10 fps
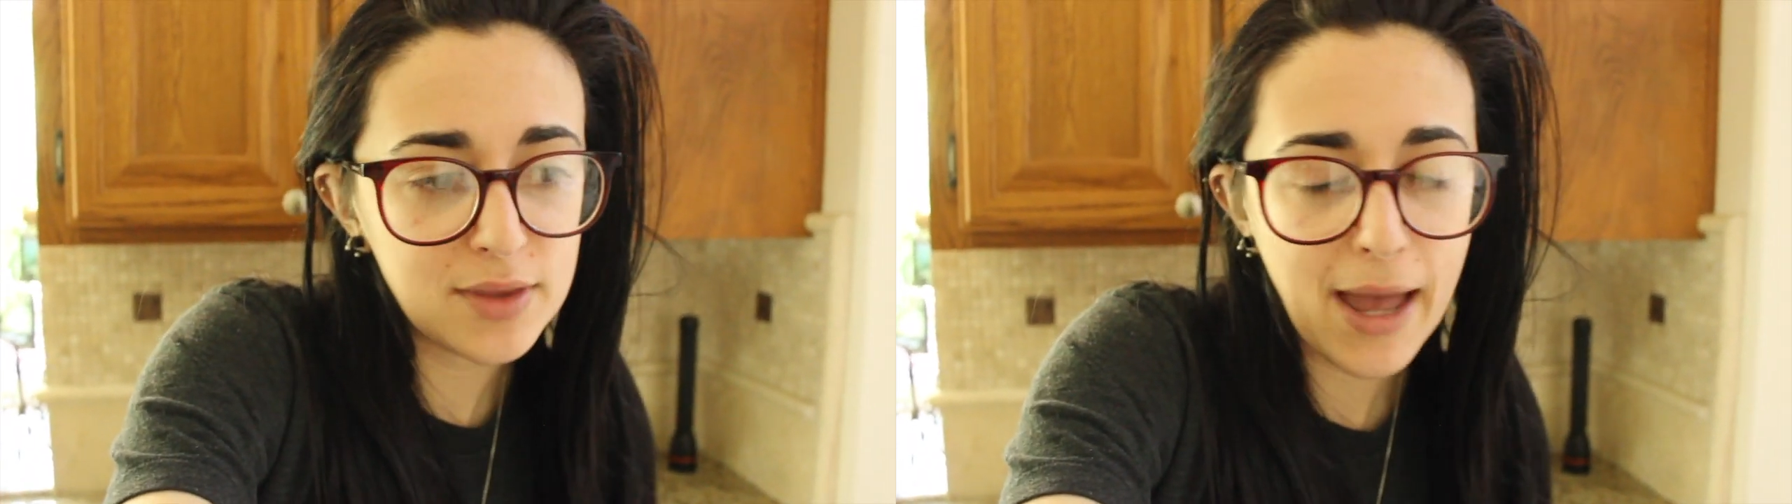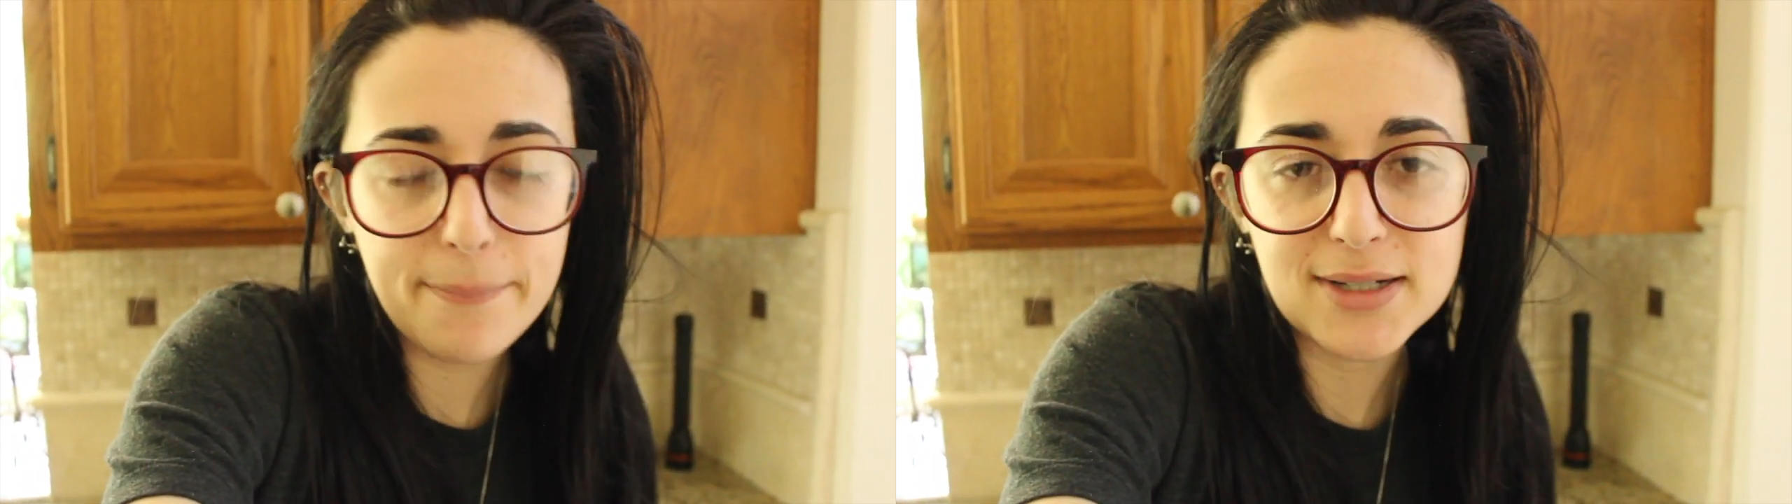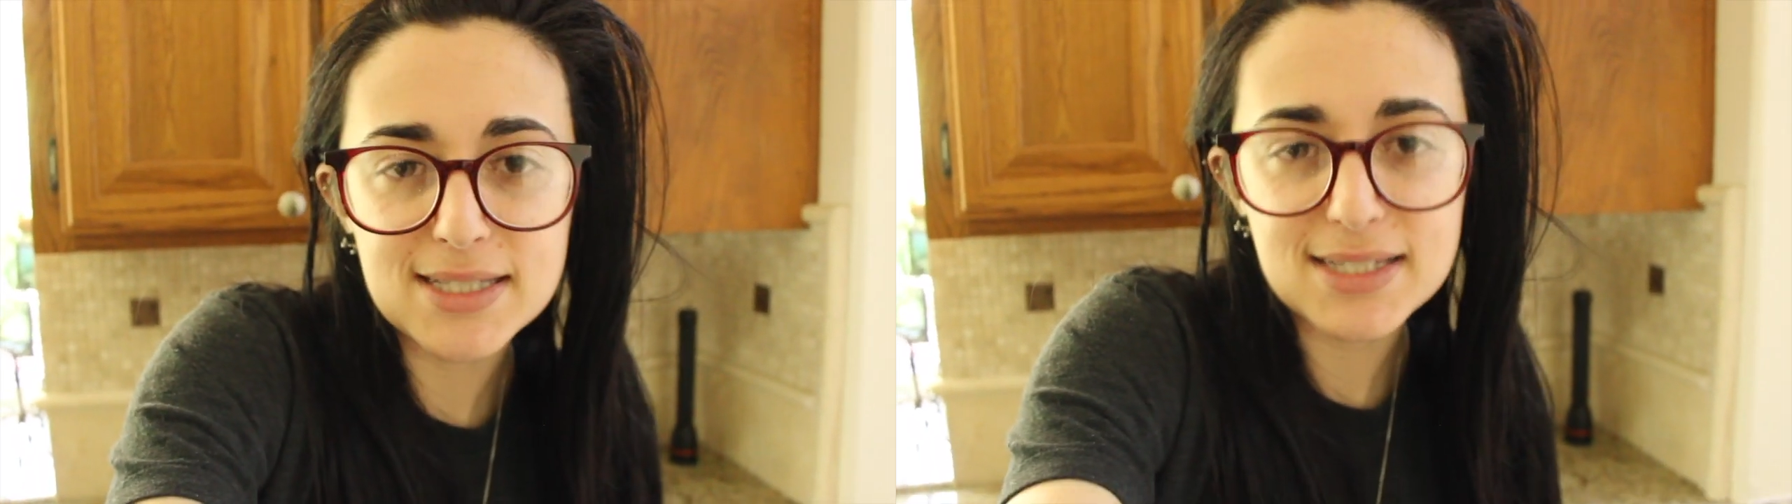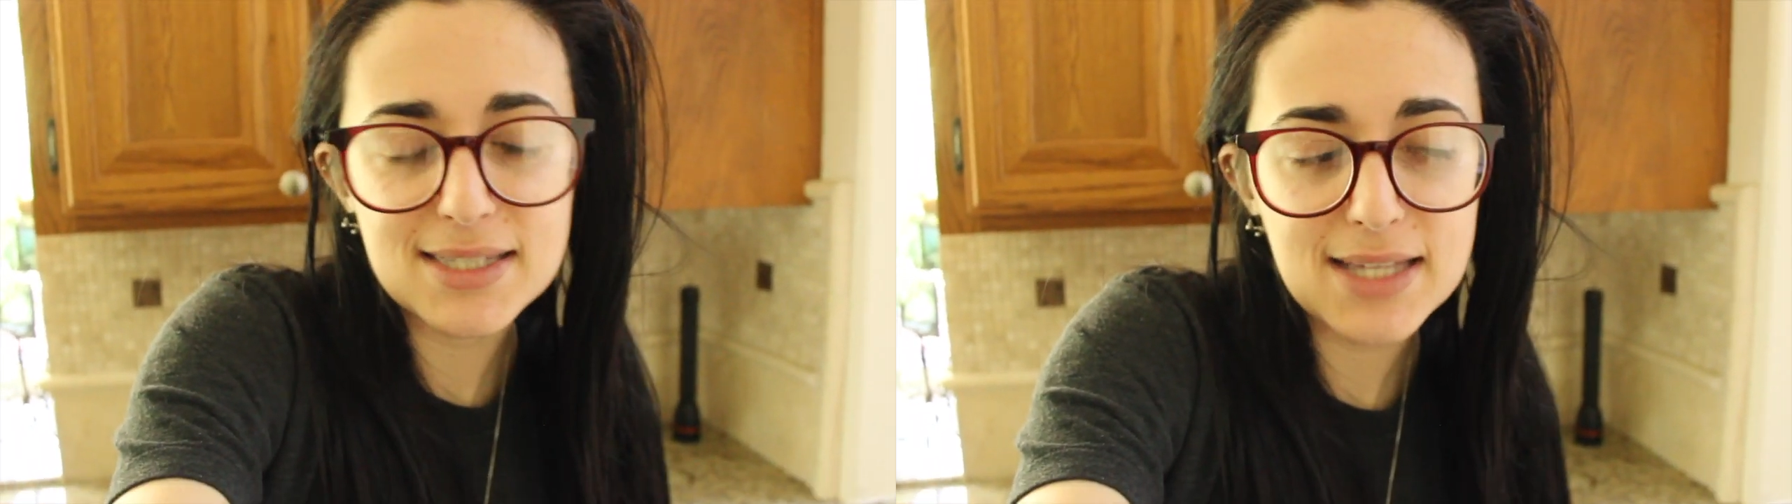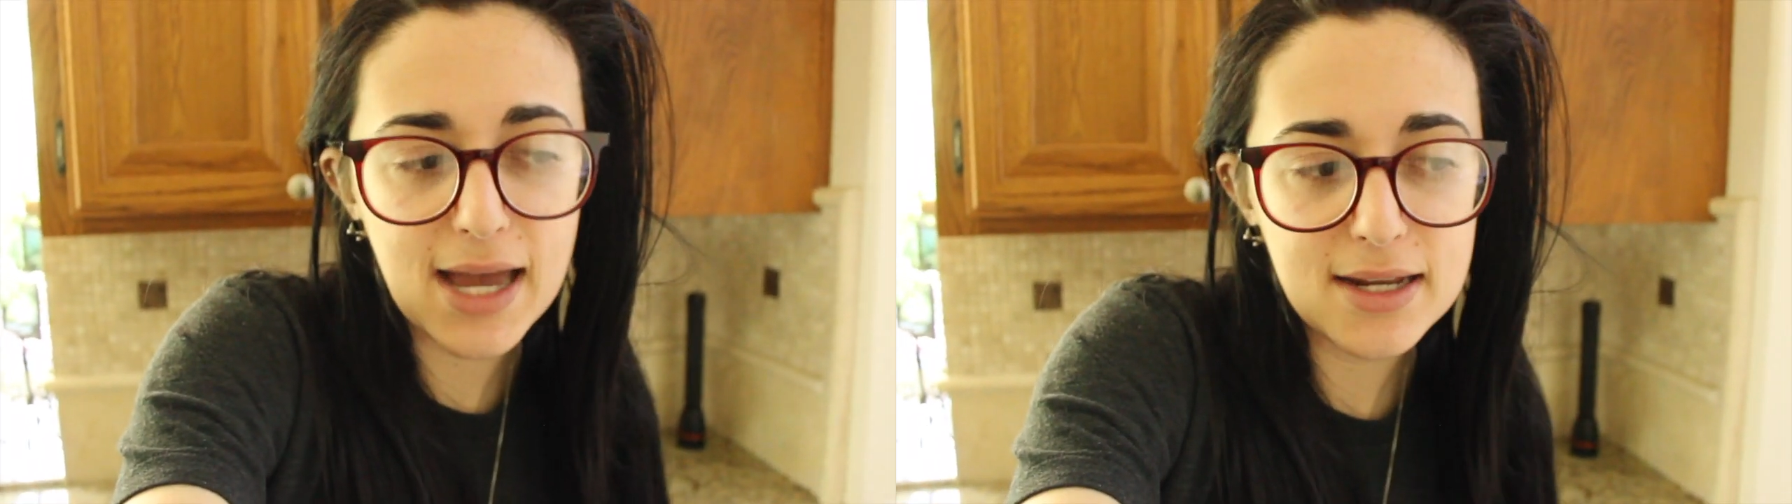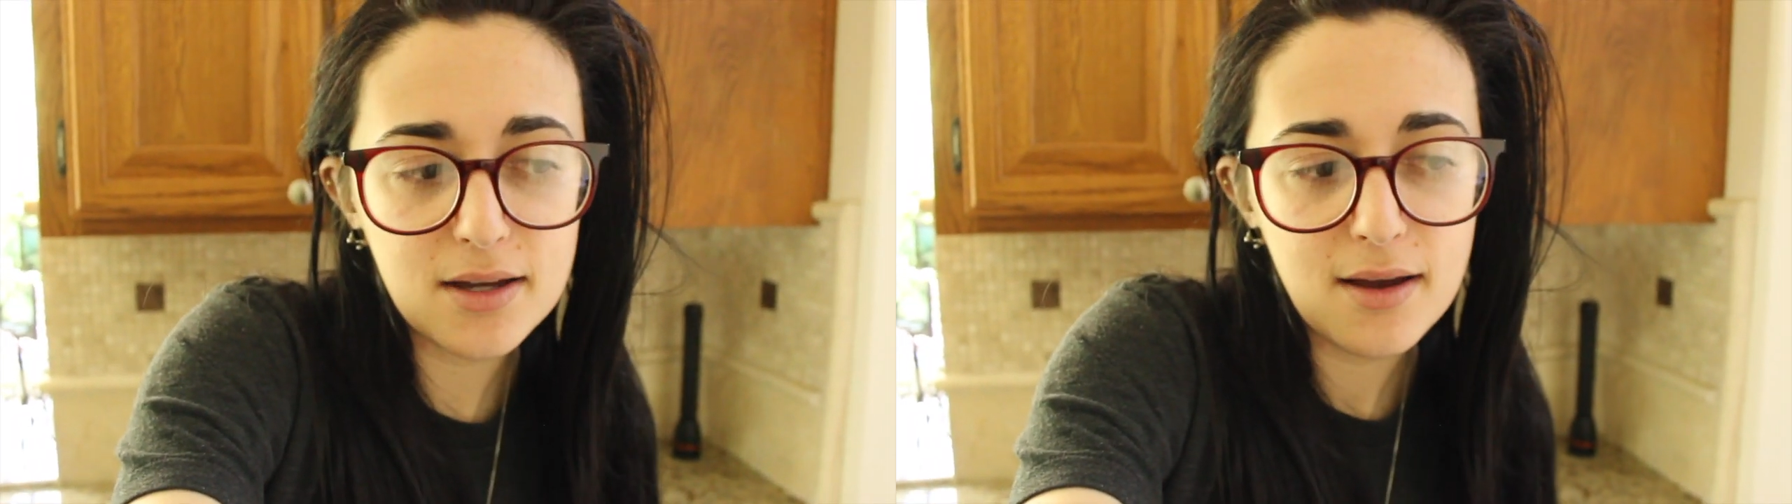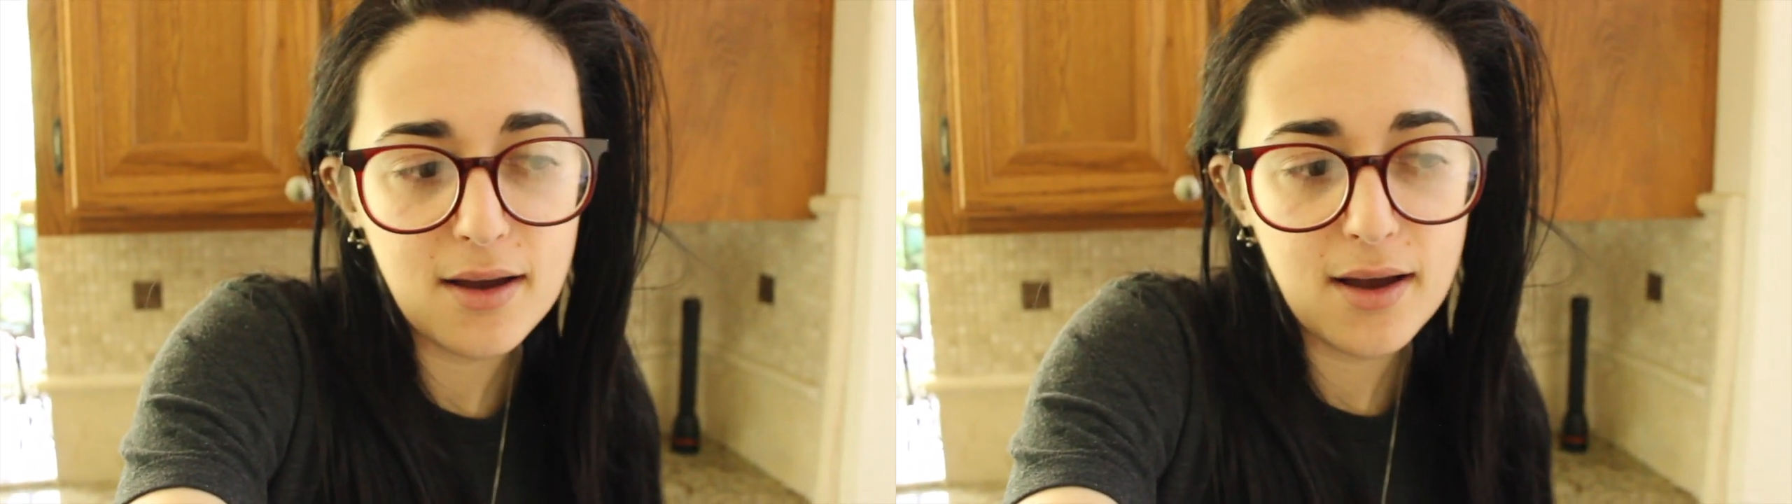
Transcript: that, but instead